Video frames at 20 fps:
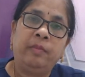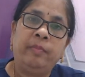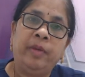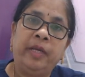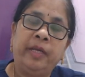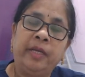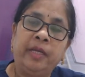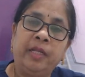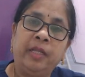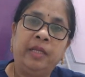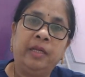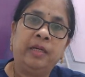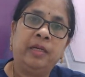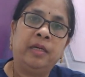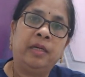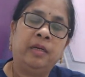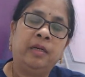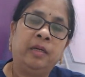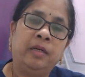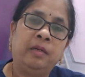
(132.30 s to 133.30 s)
making
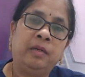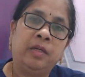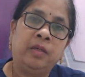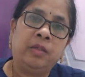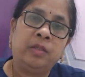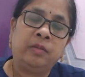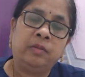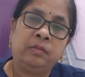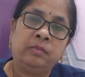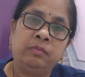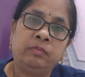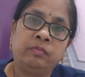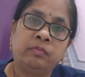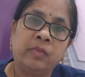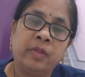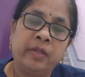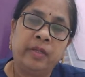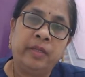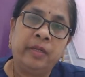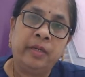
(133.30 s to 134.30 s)

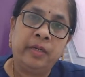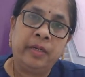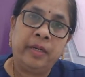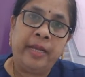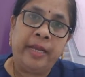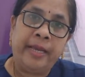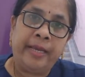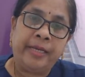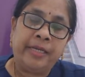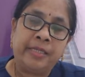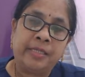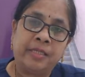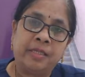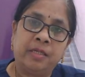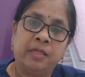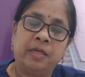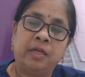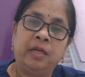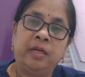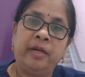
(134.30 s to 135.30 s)
the eggs
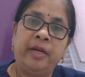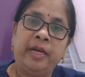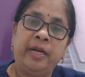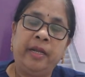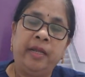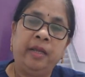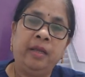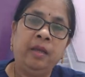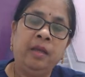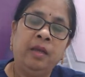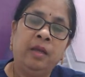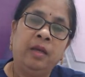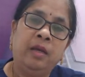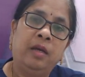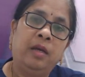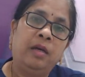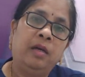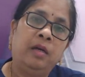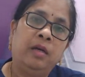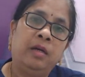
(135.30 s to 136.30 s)
ready
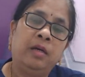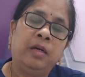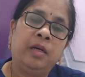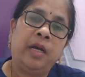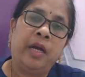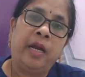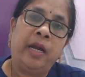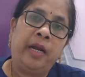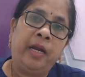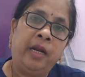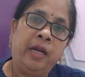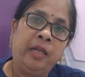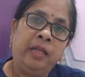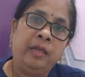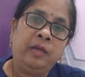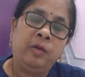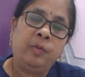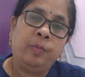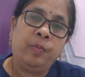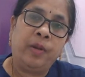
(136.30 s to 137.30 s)
and
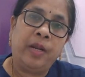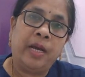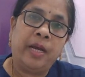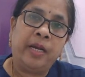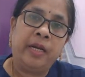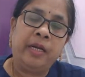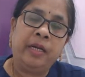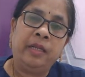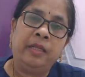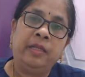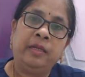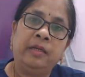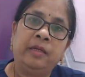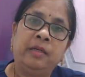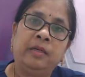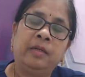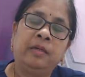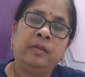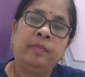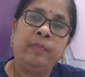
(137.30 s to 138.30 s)
to plan
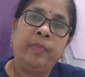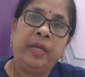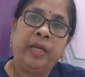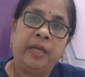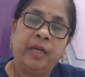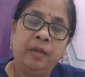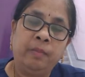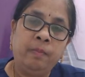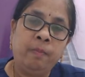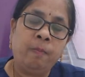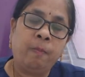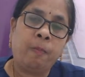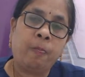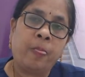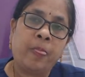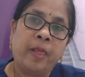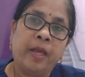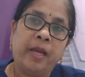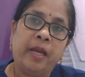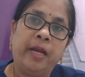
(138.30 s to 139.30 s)
the pickup
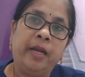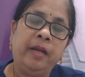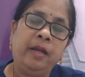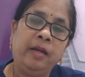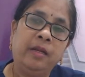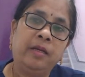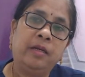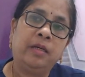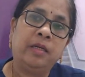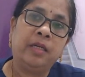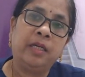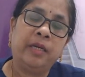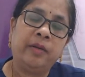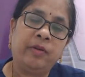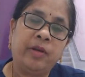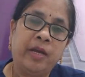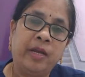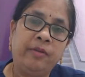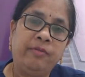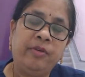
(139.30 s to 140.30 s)
and
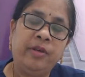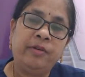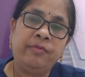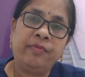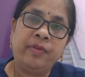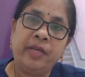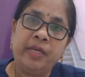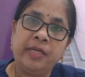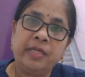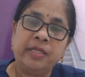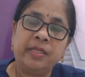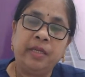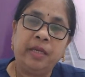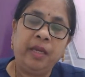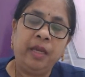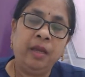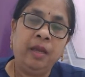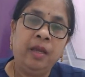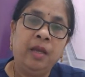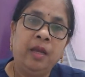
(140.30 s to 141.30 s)
IVF
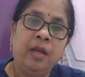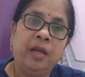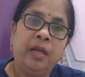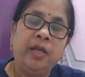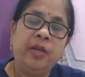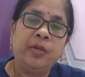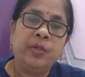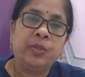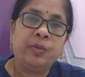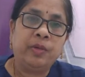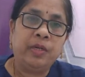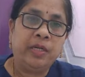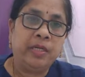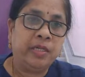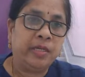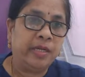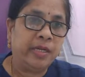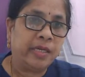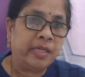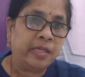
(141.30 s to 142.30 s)
ICSI
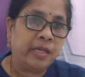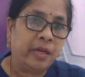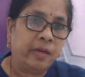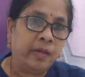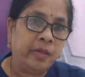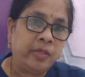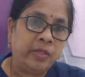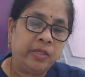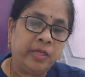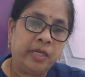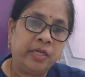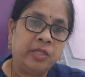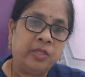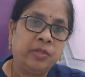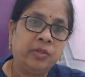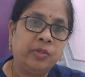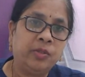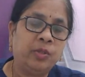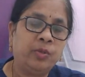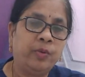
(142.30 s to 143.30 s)
usually takes around 10
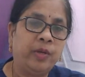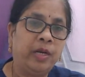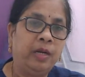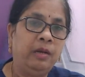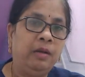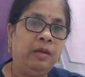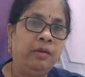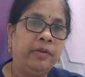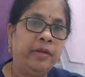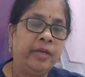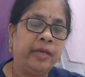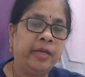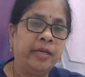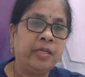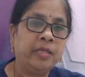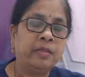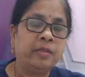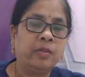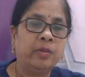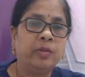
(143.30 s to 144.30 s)
to 12
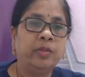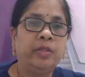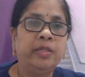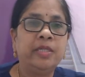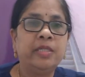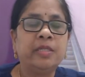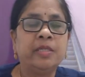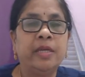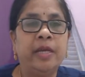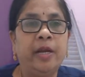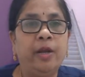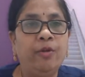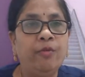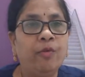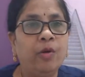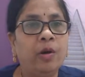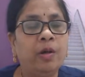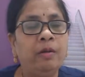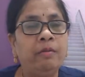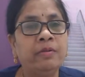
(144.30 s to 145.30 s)
days. So this
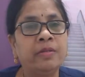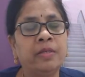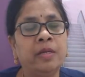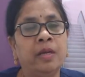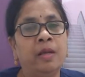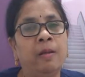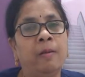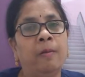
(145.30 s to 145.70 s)
involves